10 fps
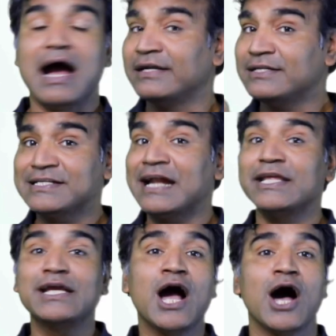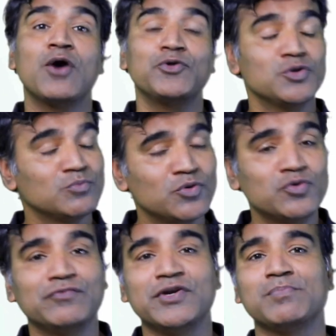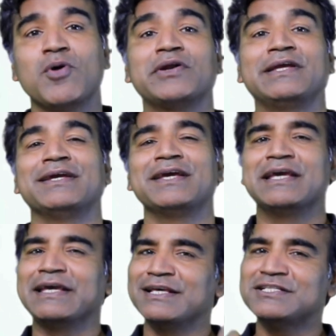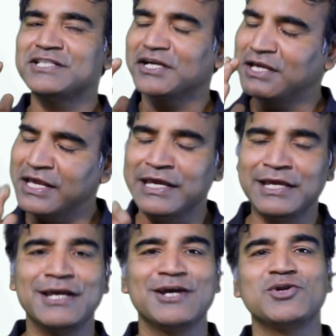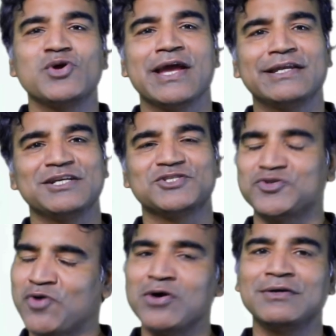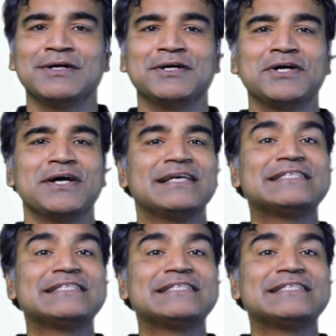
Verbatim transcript: Understanding how you move your body is the key to getting stronger,